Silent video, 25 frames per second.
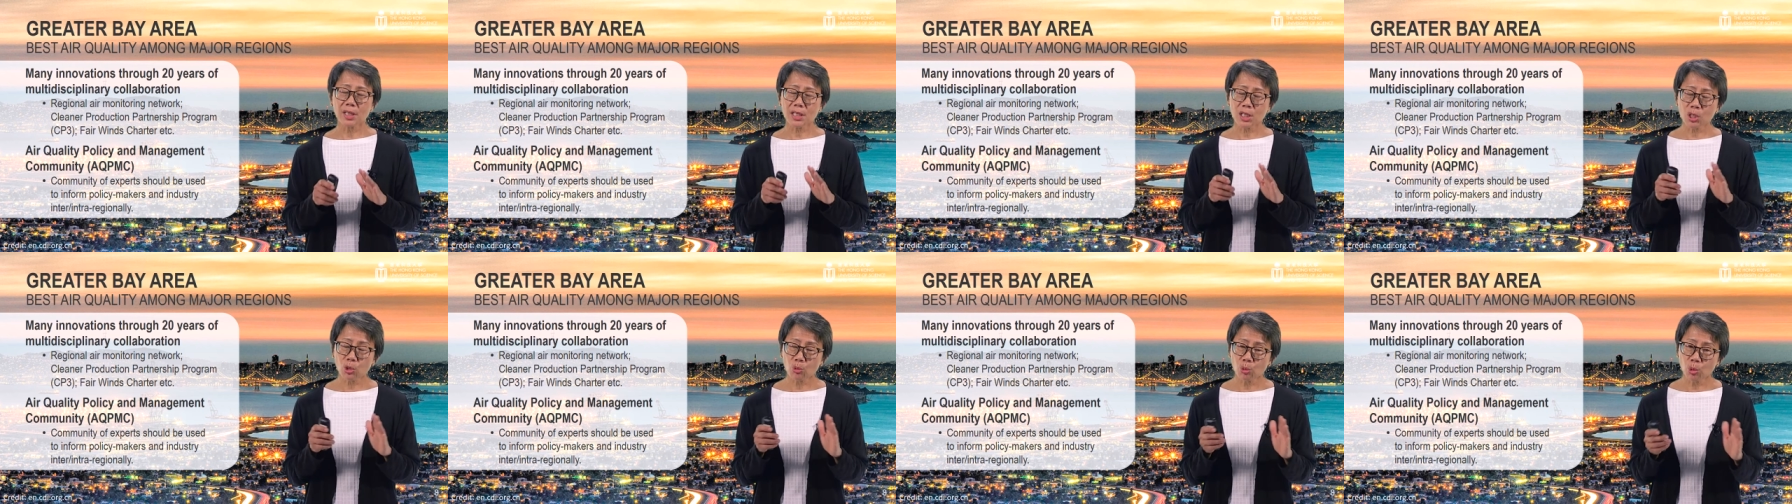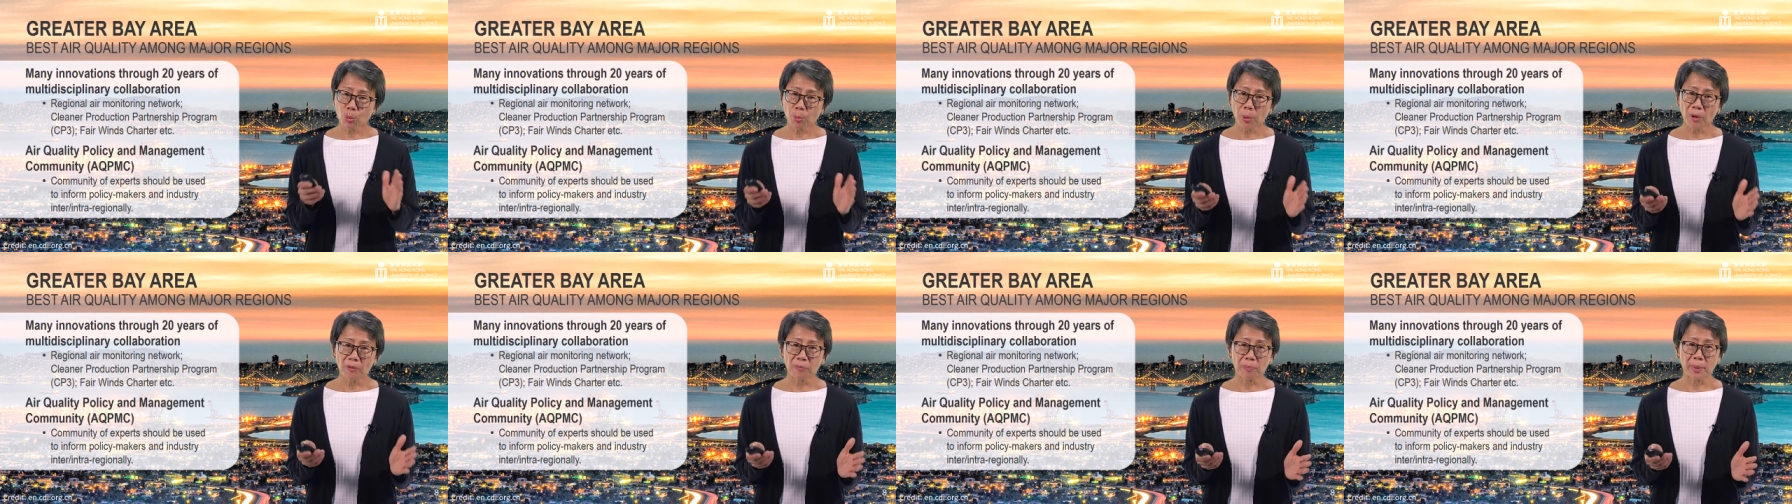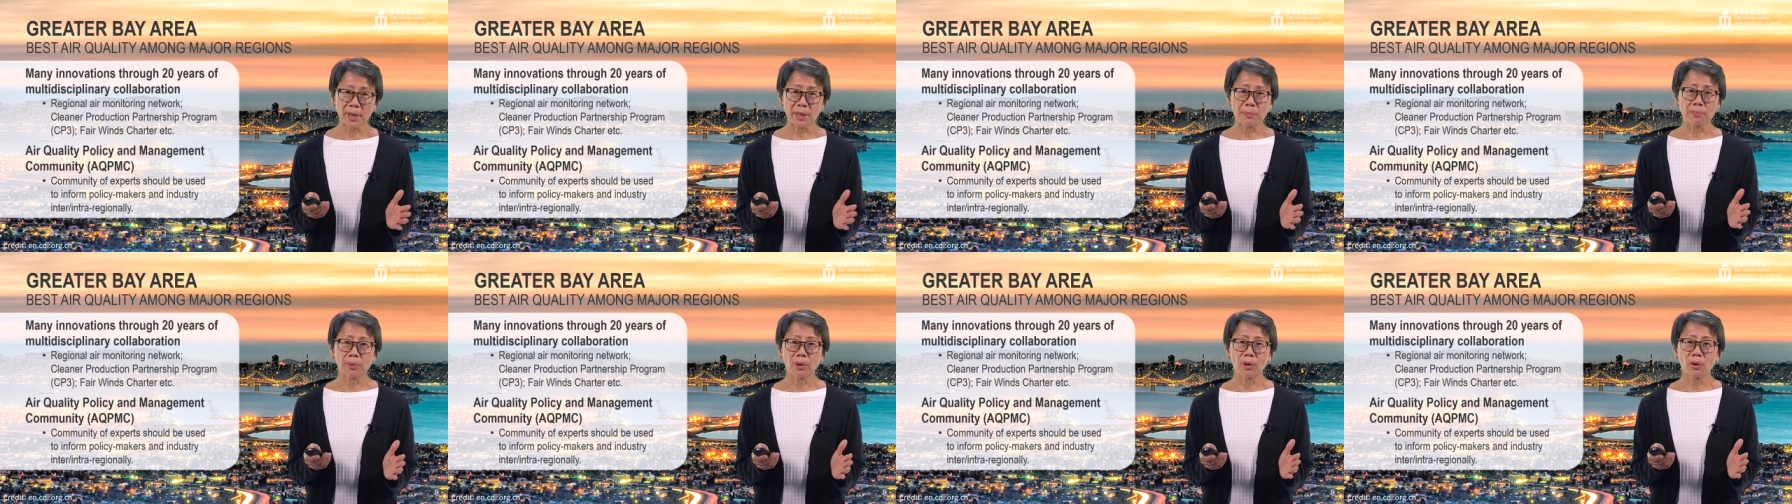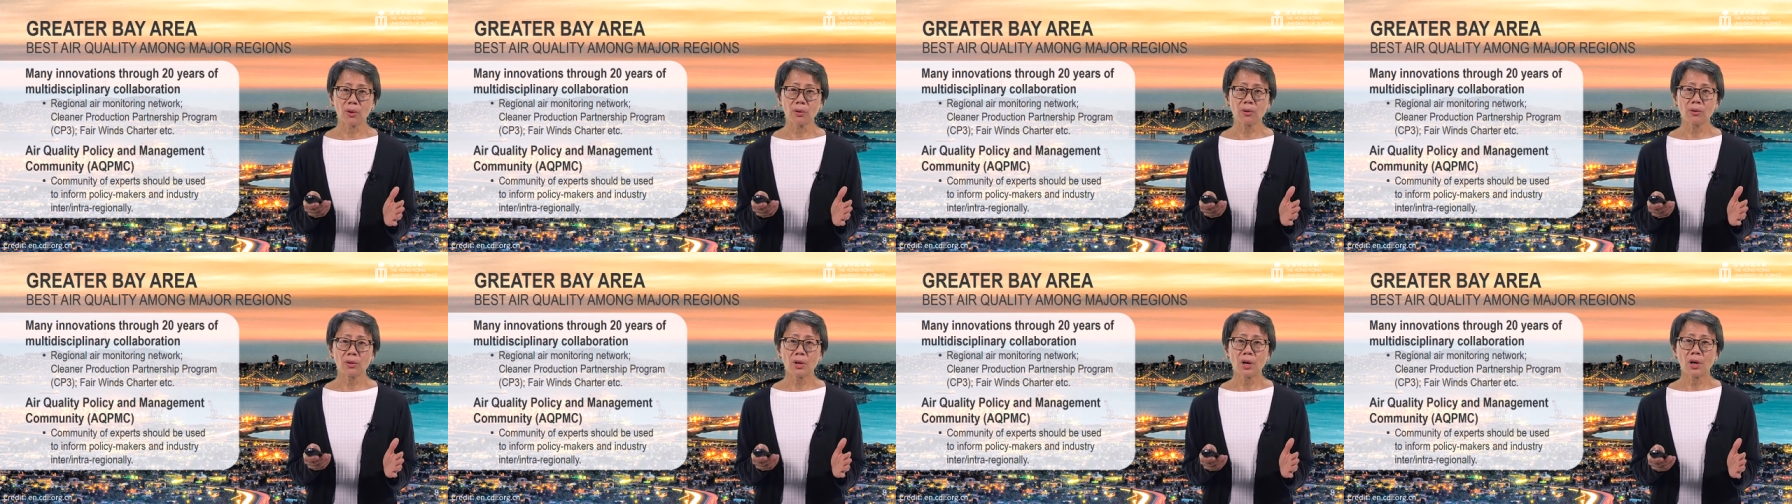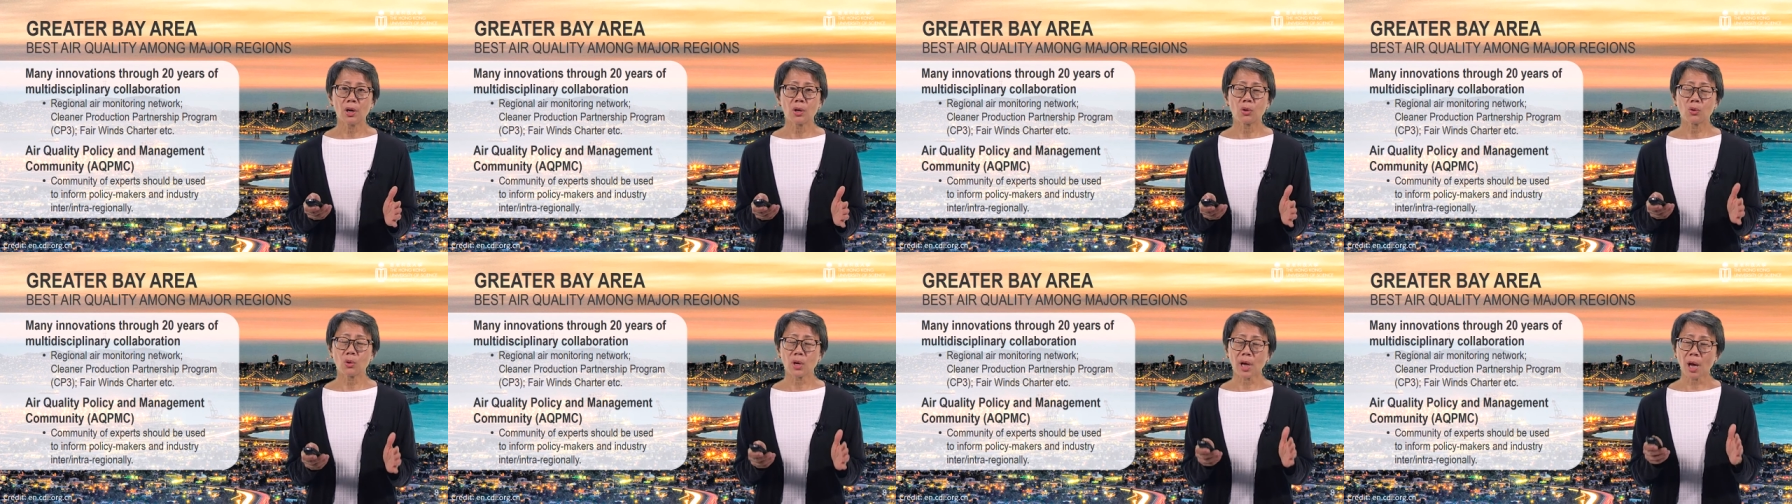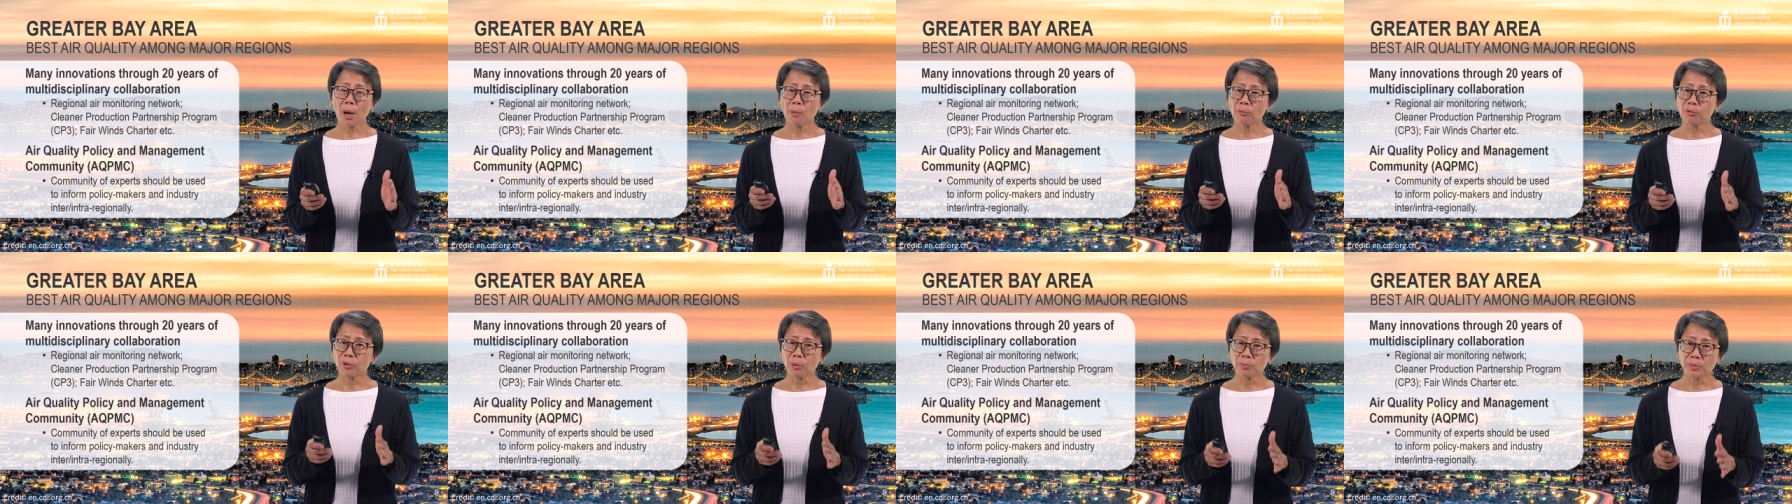This group of people who
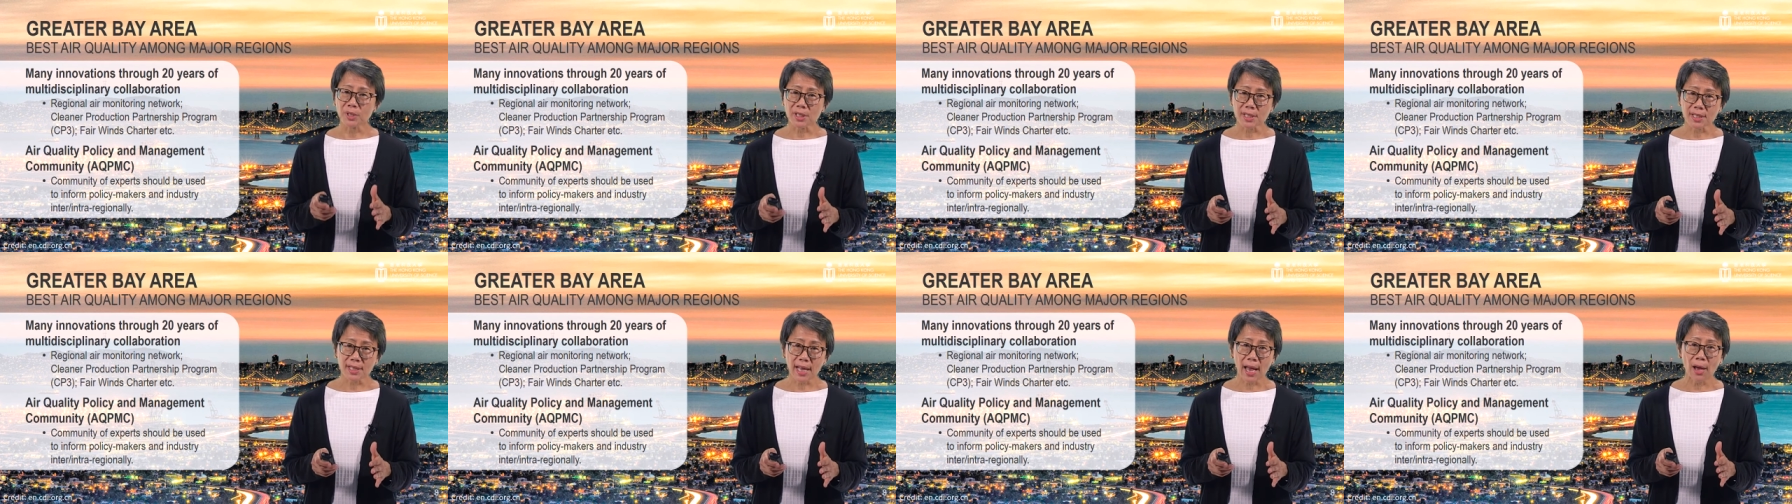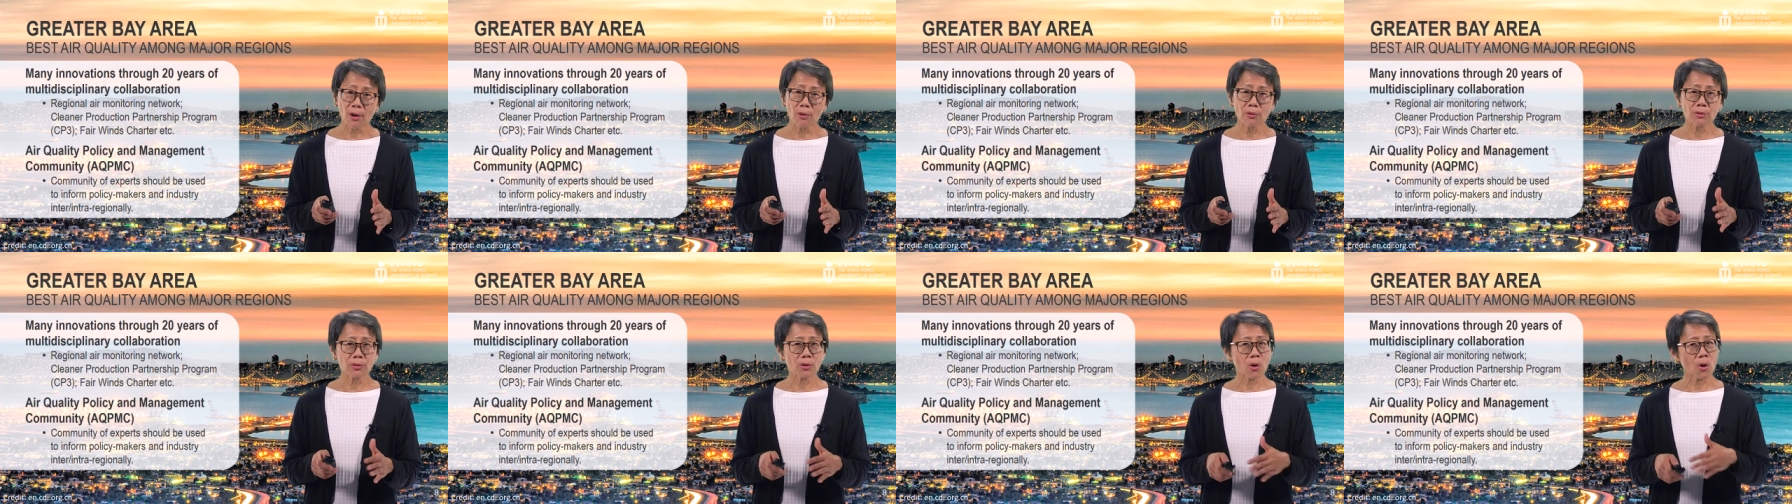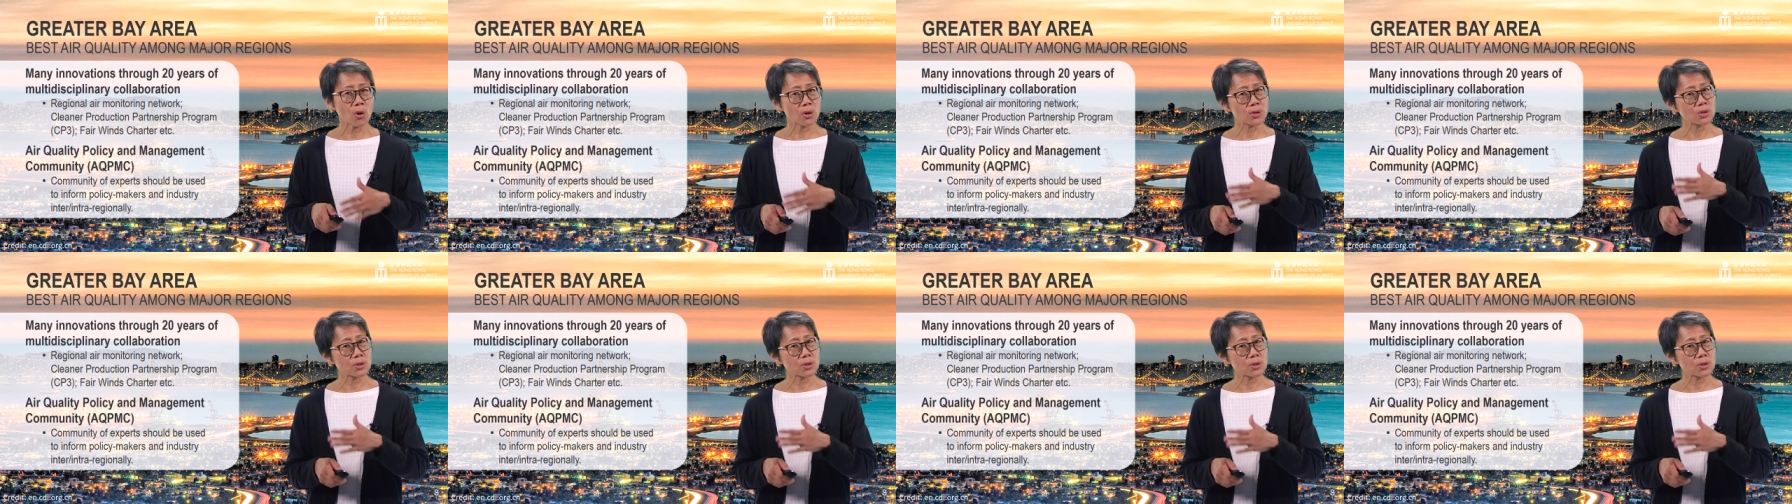come from the south,